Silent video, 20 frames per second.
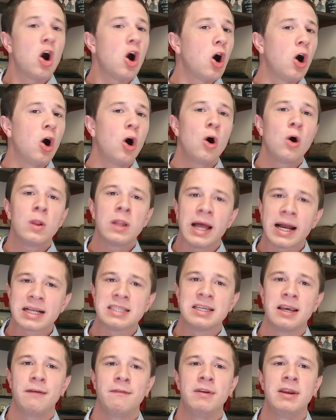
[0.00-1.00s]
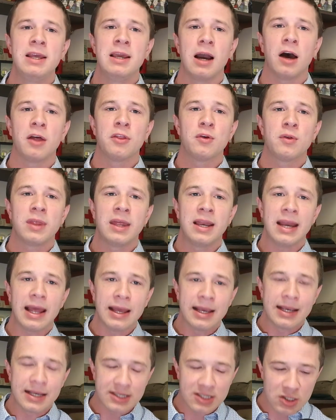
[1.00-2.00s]
All activity other than
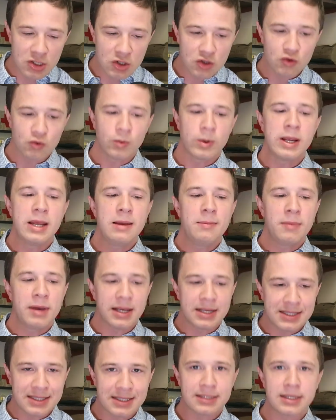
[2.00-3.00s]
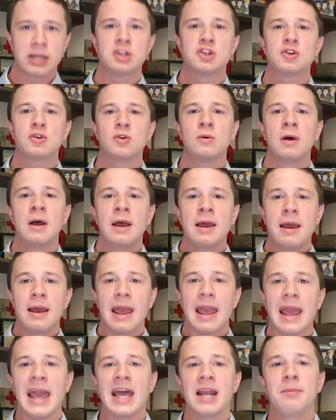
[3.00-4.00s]
extreme essential
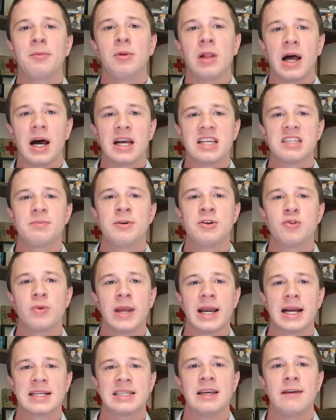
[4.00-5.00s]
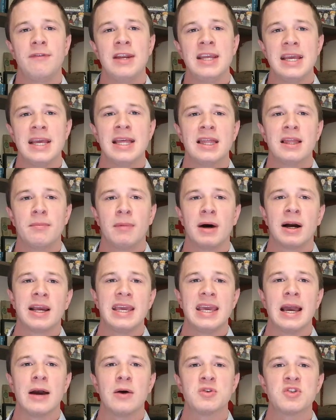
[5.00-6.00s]
animal husbandry activity in the monkey
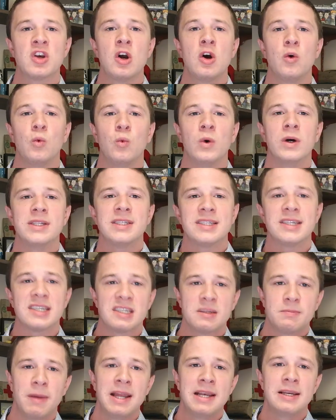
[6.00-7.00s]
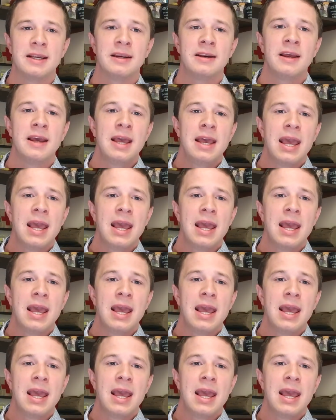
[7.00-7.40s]
house was suspended,